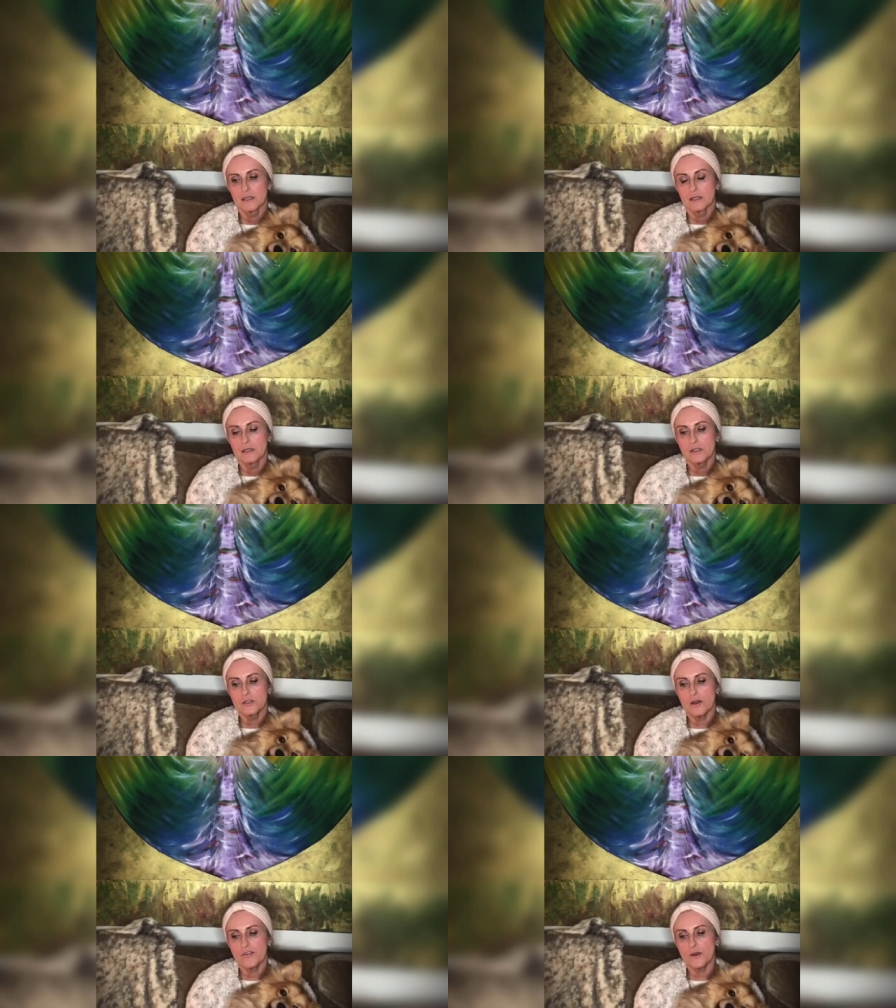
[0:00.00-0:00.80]
So I
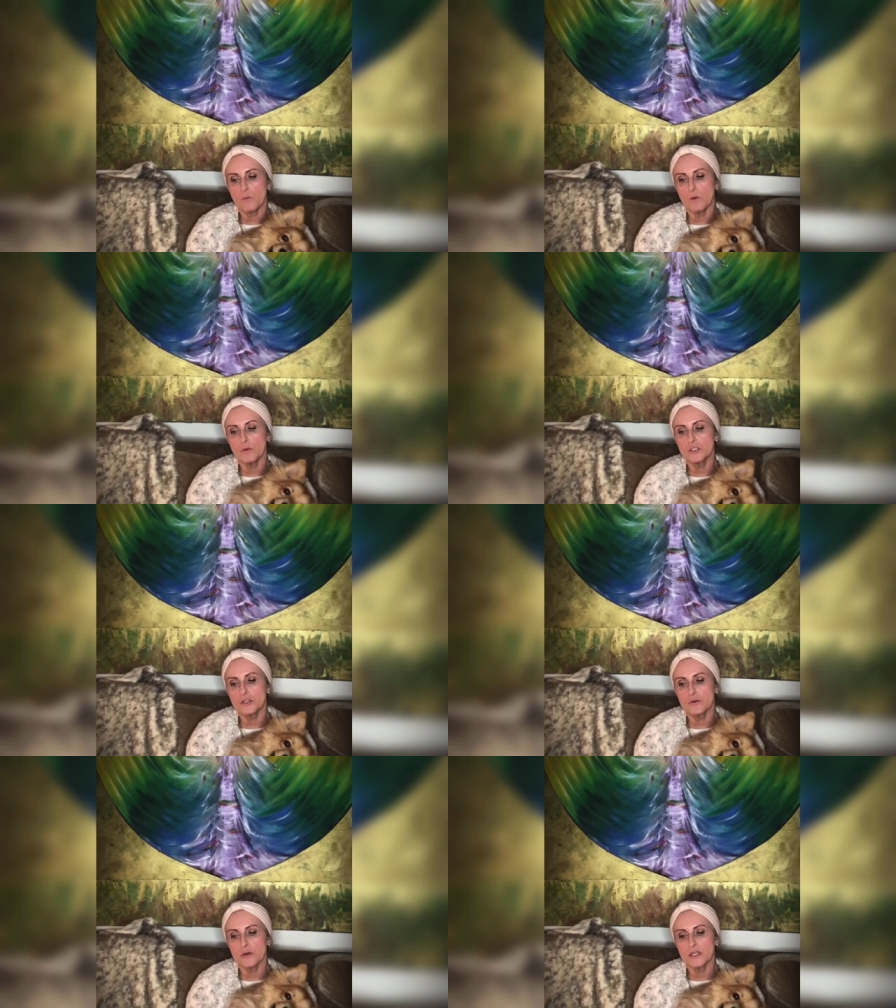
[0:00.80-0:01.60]
think what we
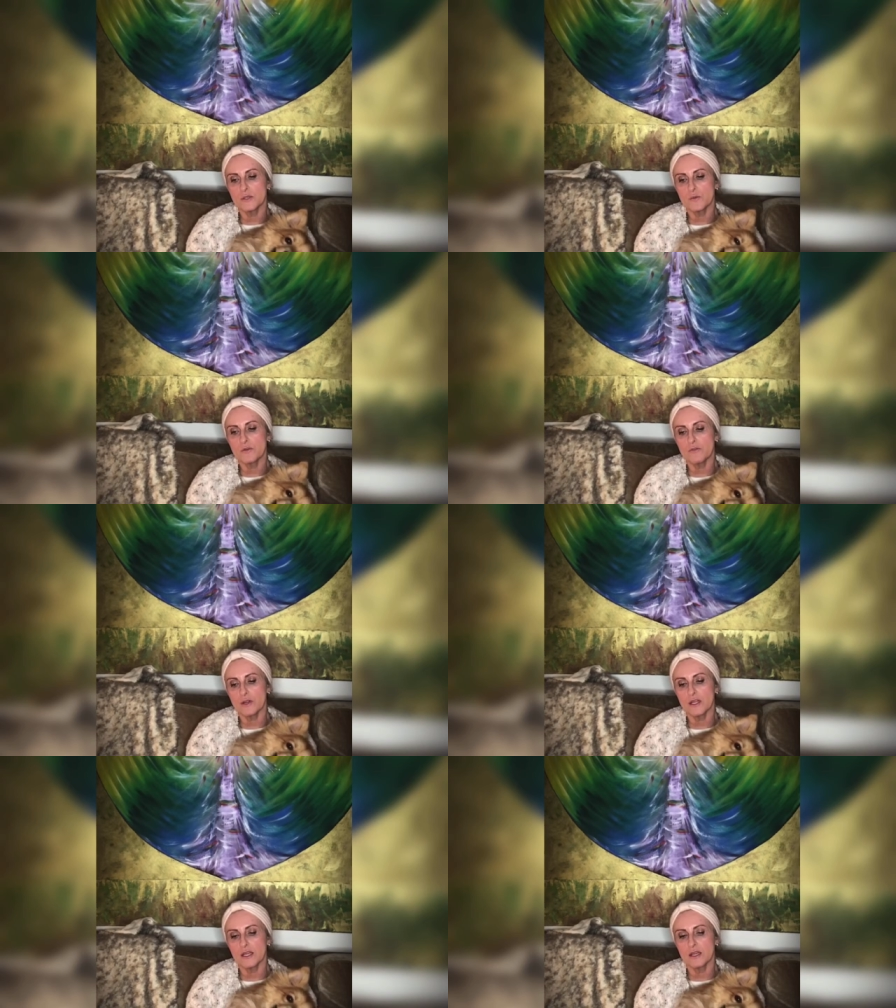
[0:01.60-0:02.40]
do is we
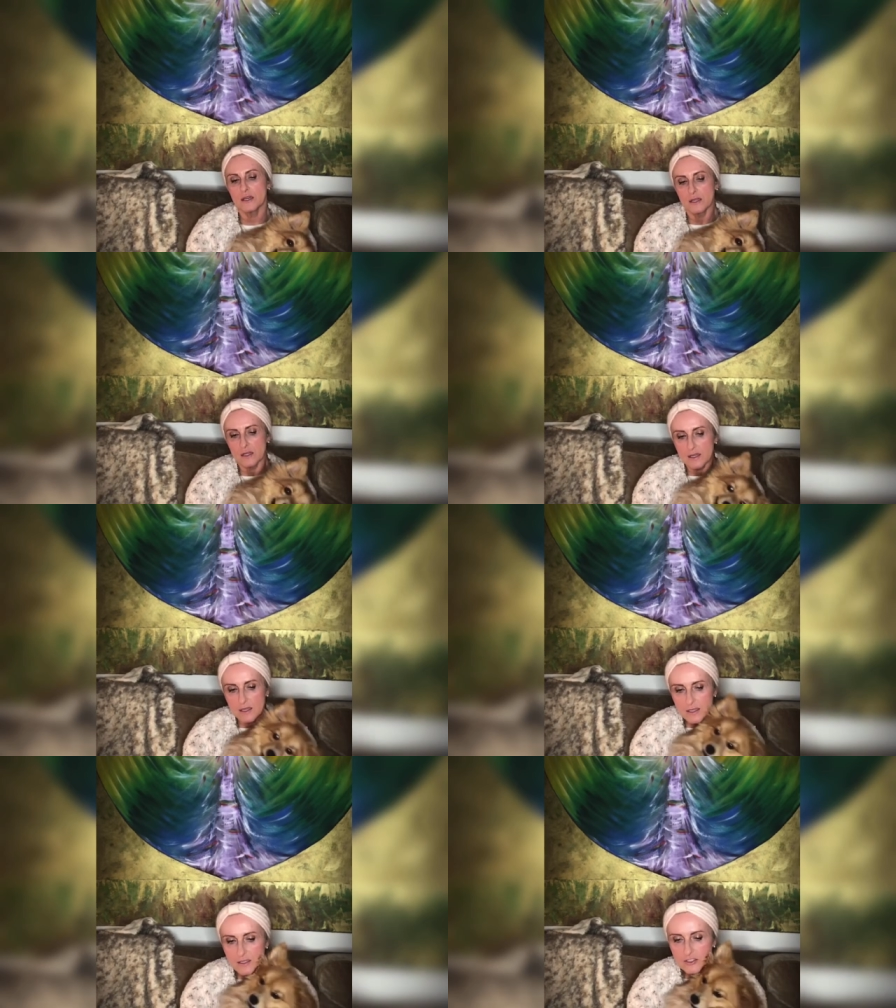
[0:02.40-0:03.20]
really
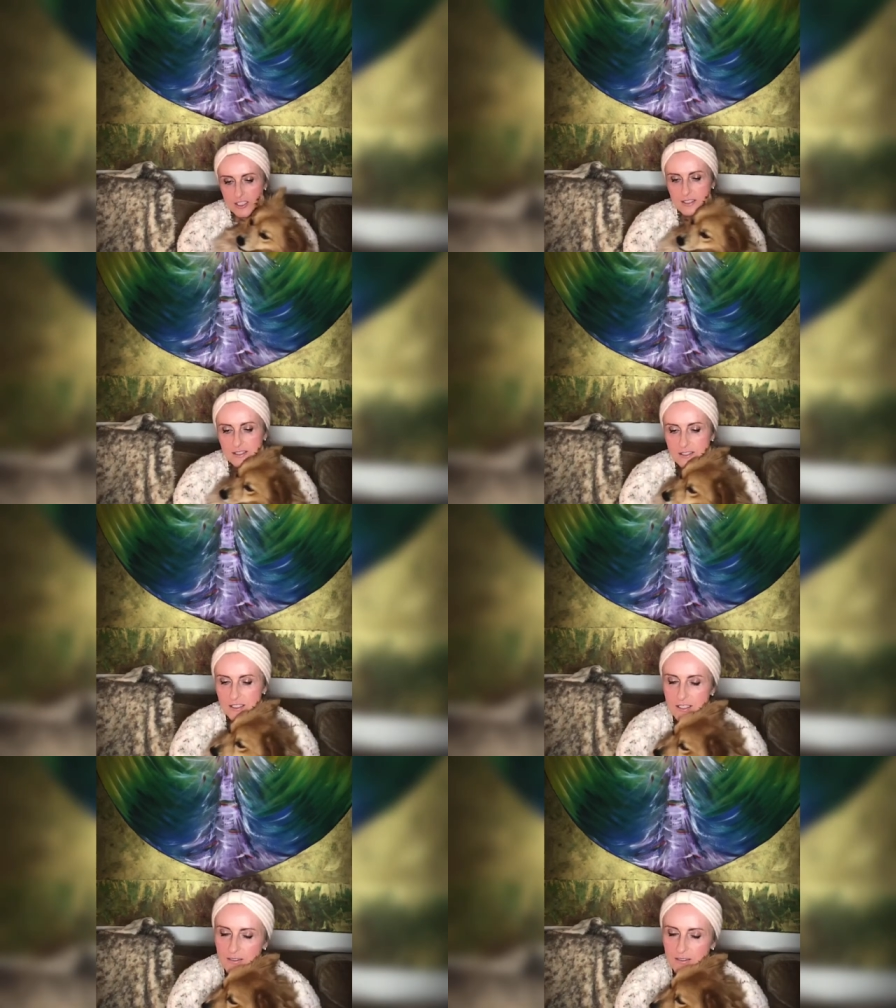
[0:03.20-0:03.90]
just,